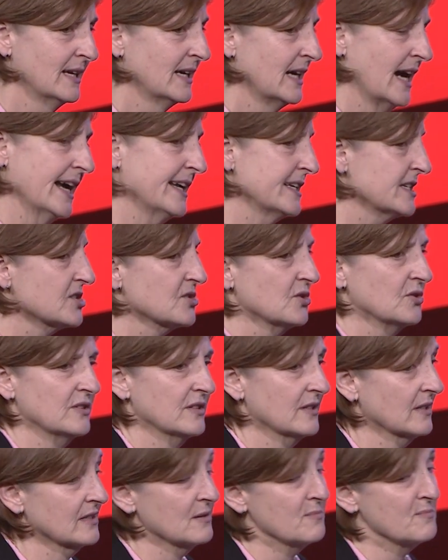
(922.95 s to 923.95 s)
I assert
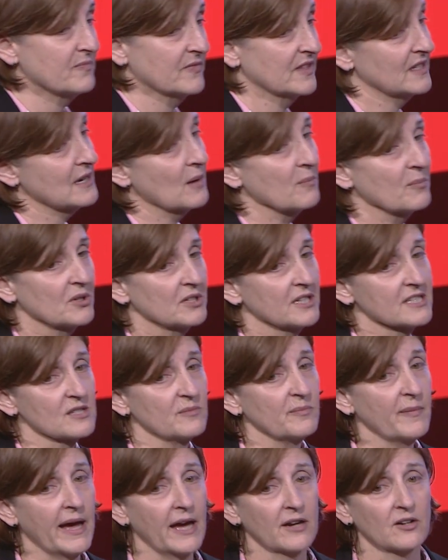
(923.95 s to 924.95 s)
the number doesn't
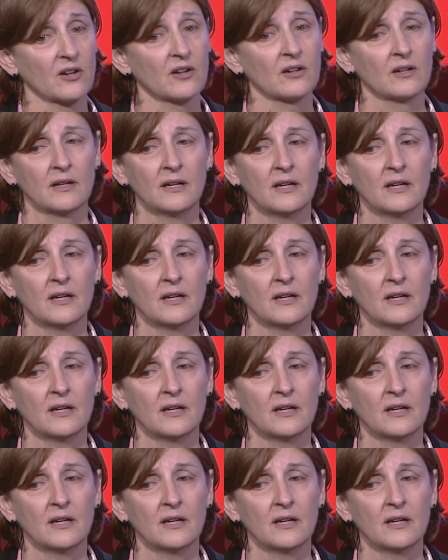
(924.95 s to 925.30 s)
matter.